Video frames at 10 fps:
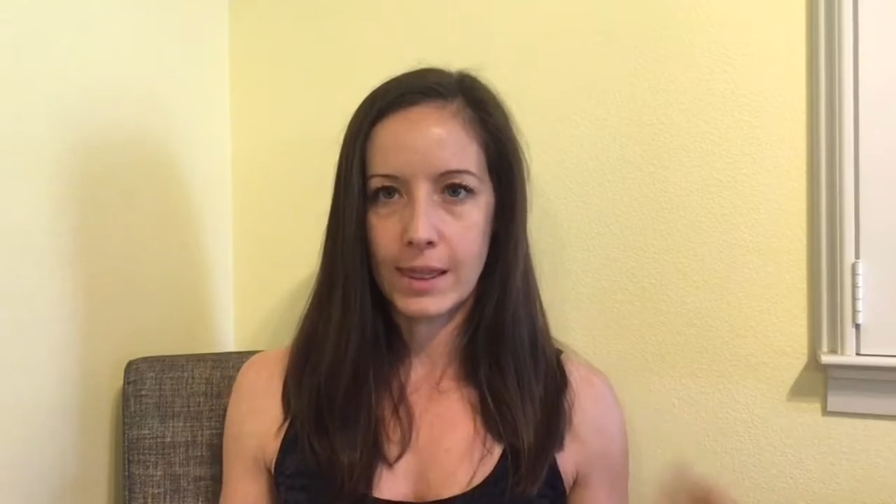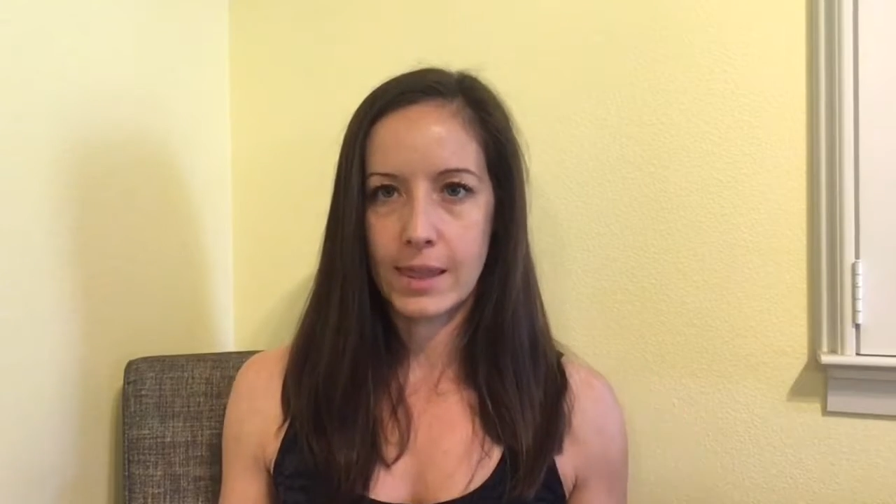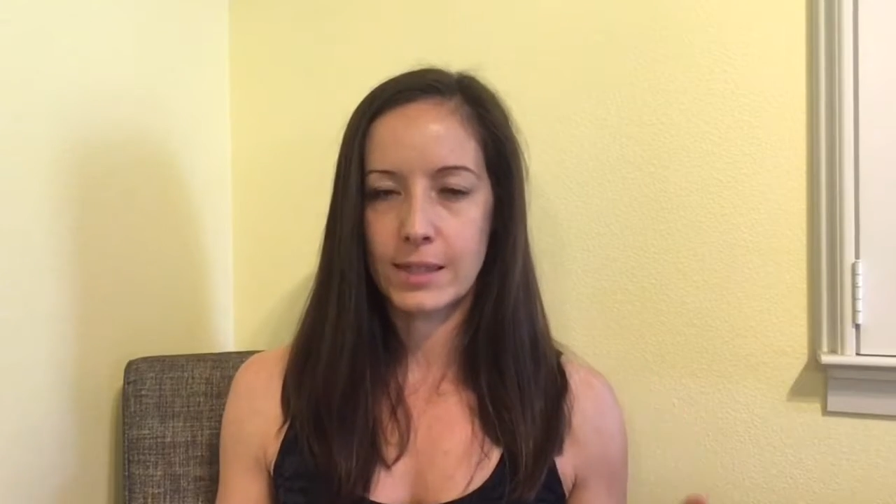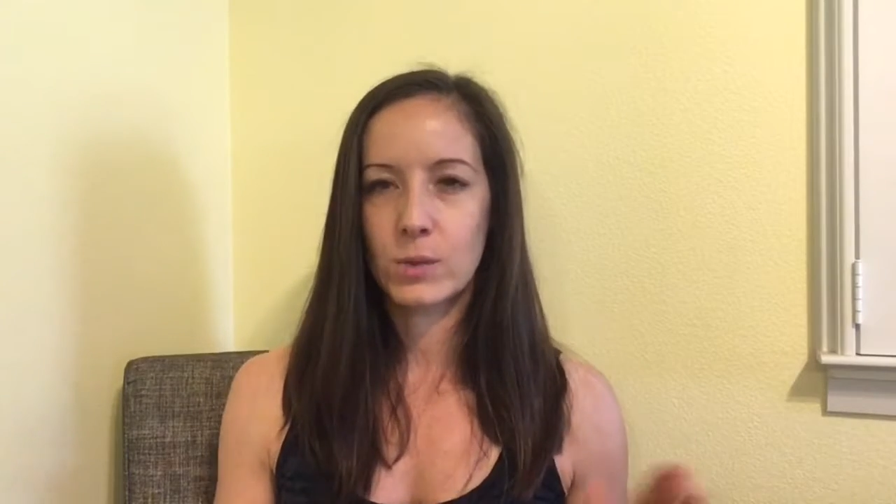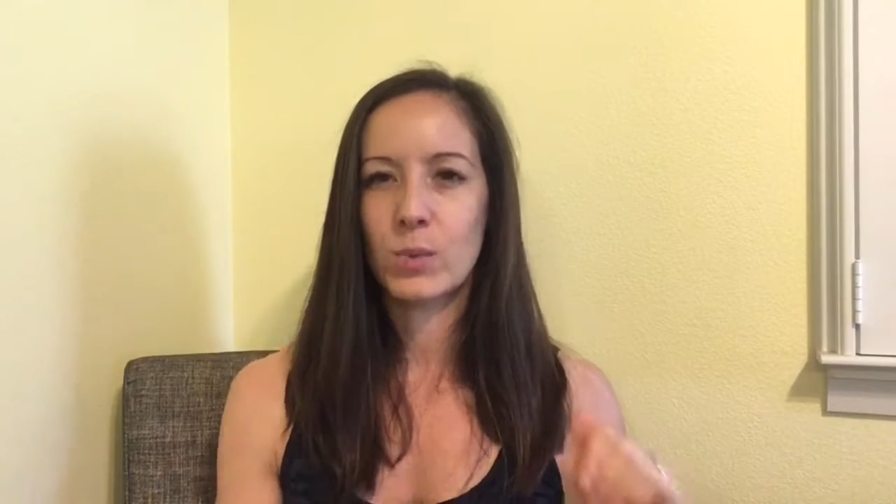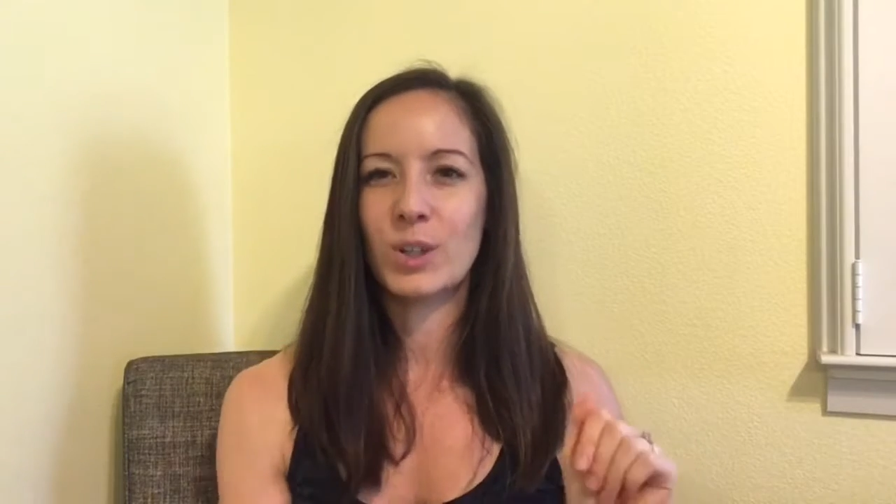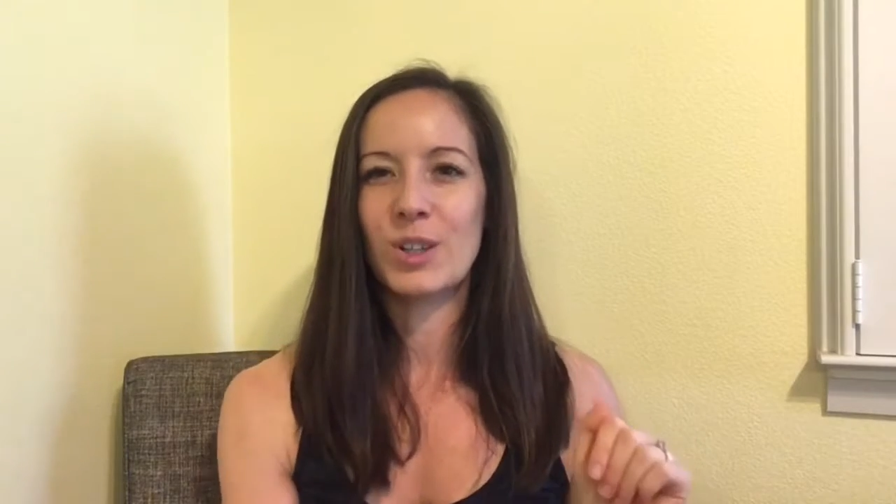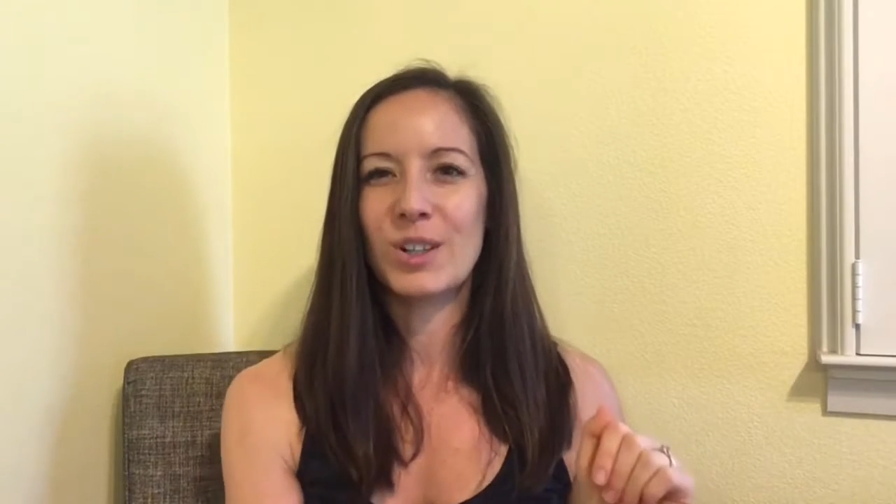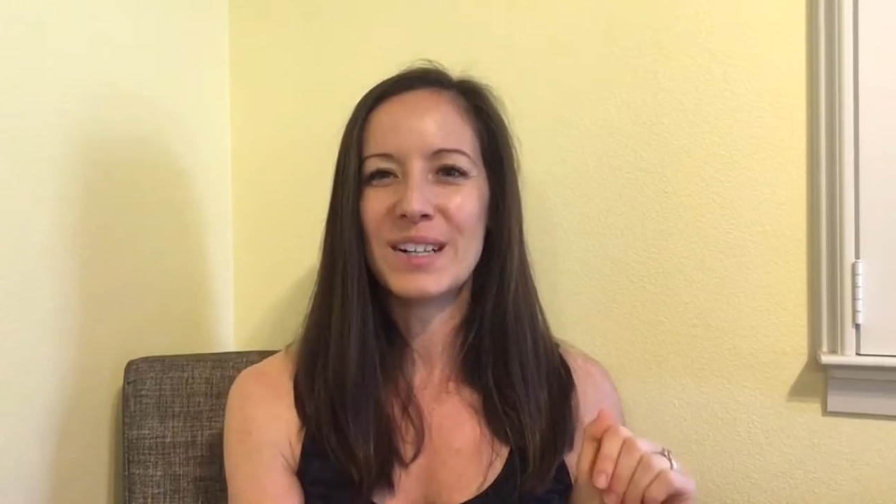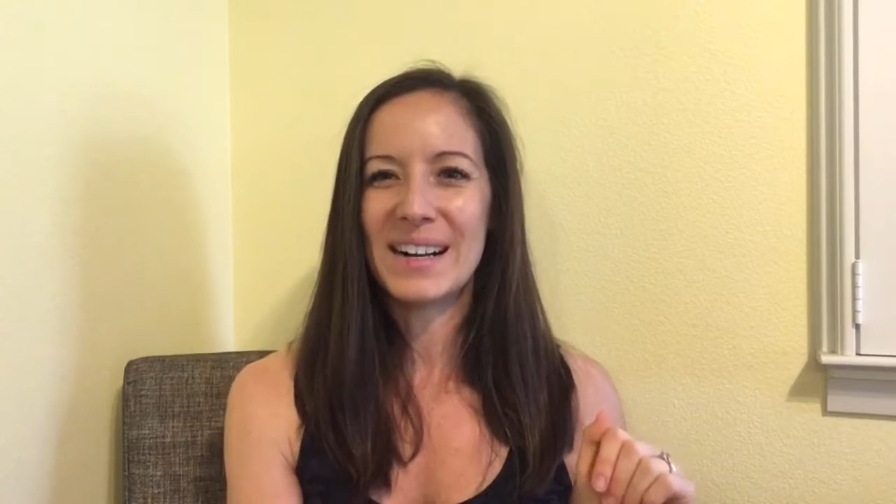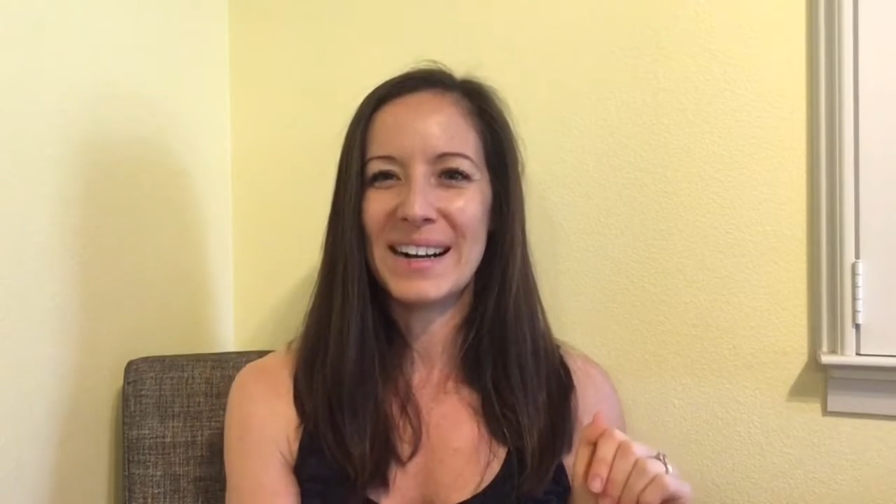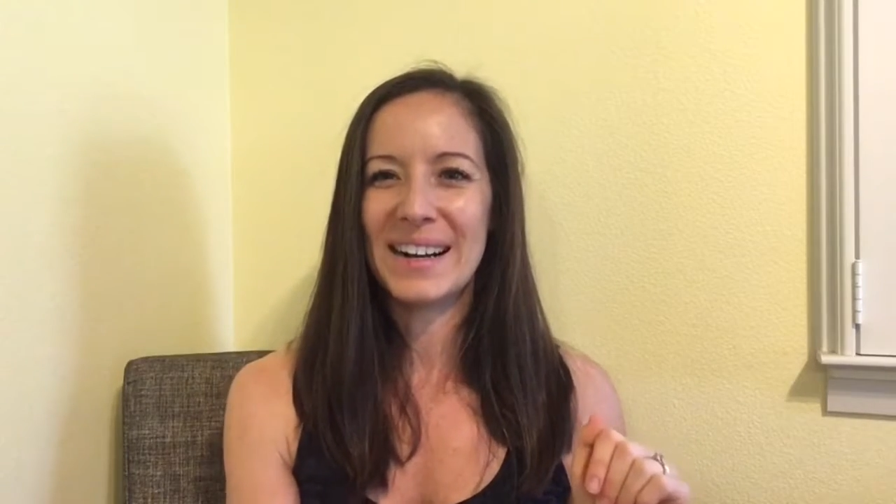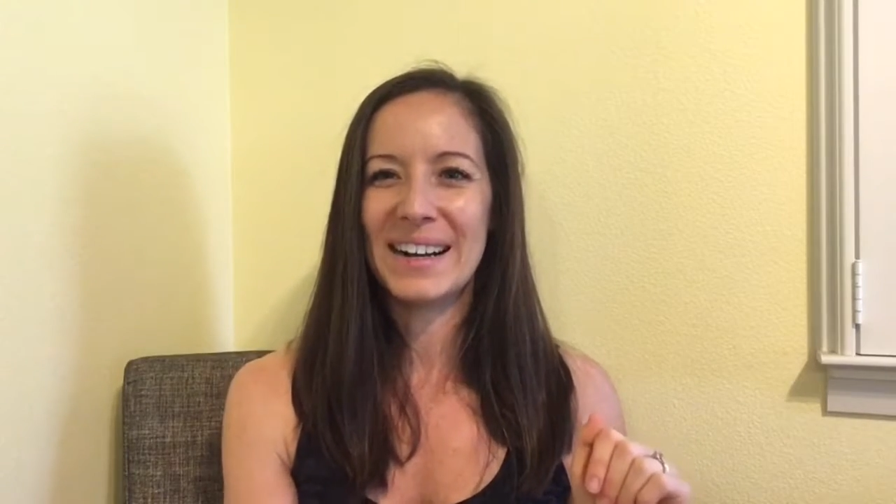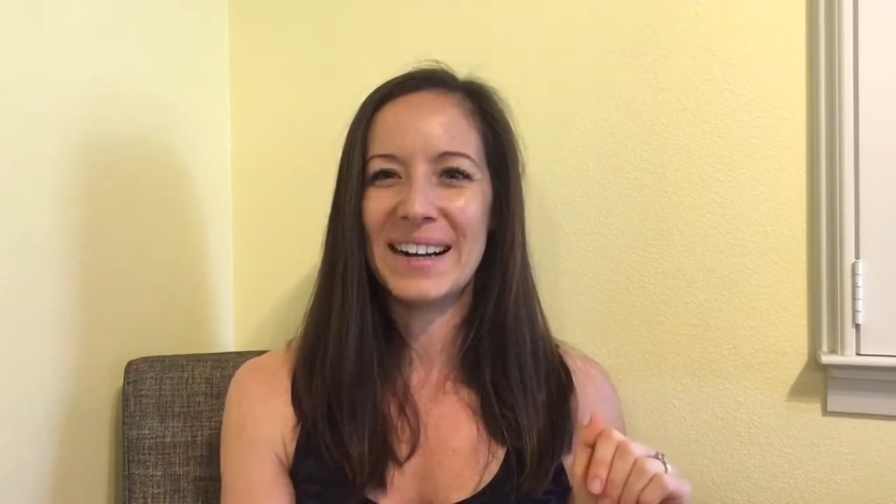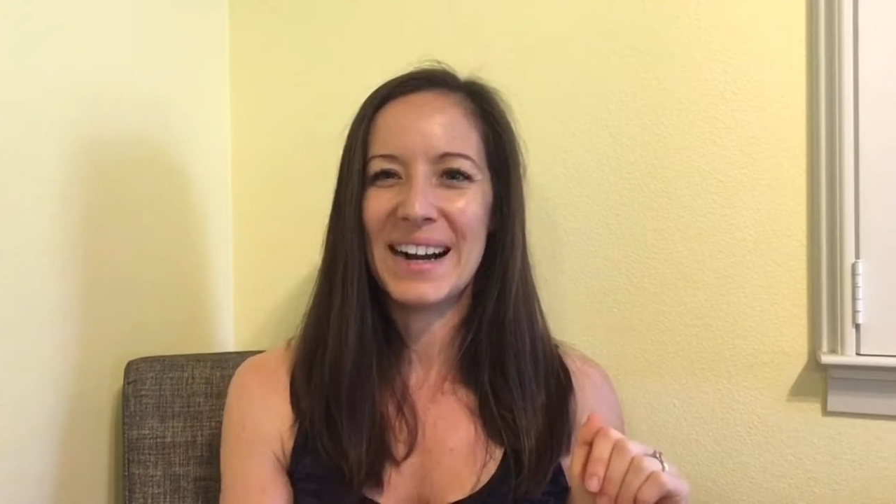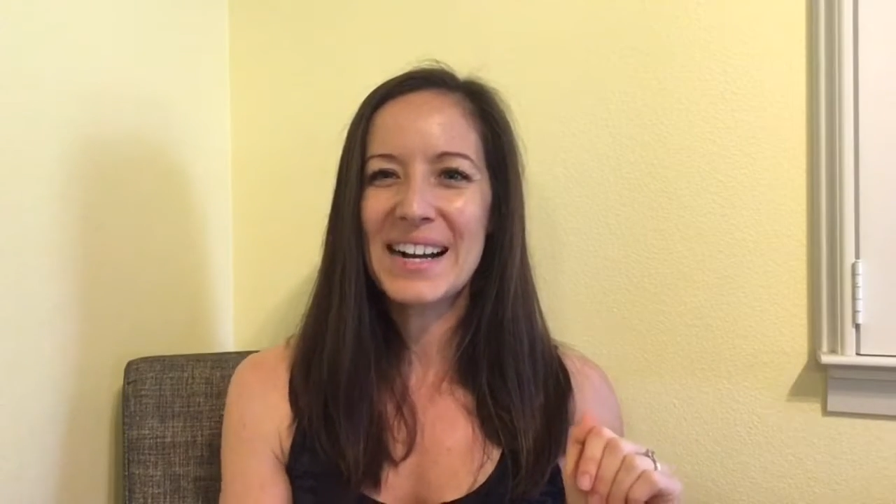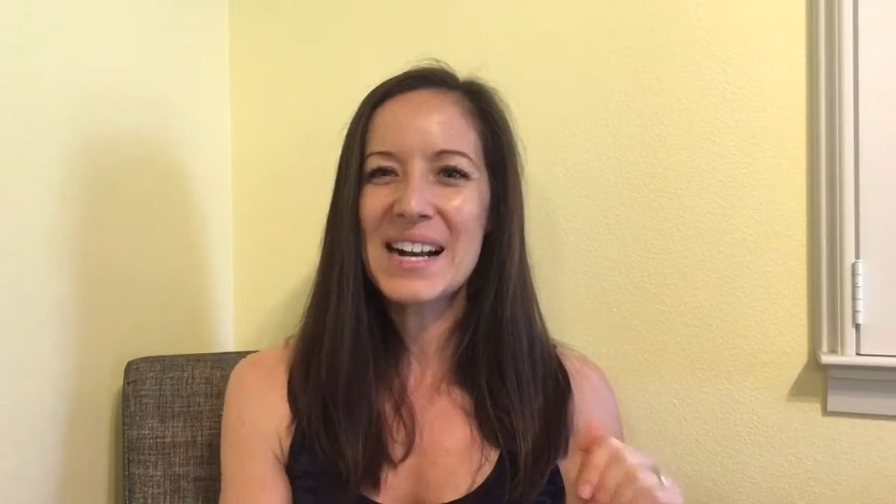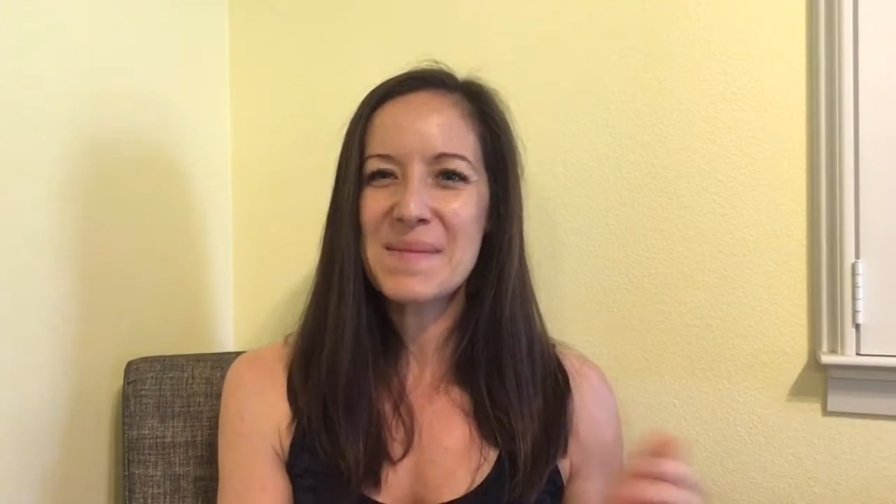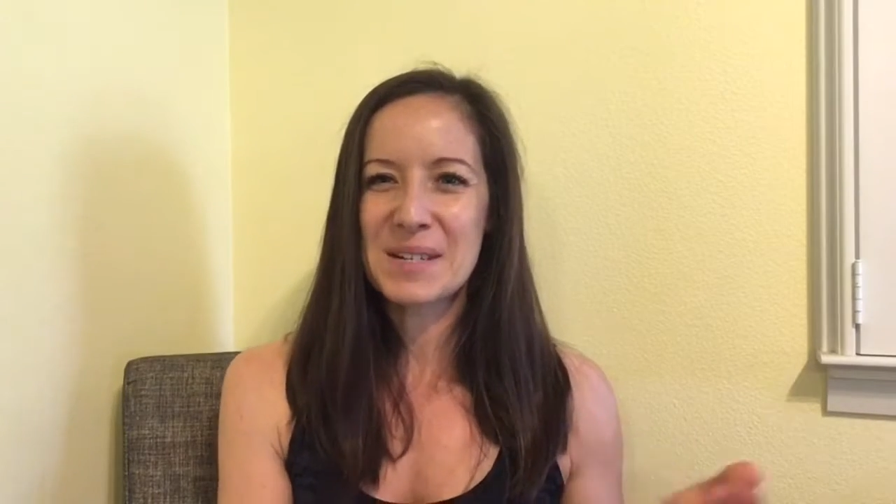This will come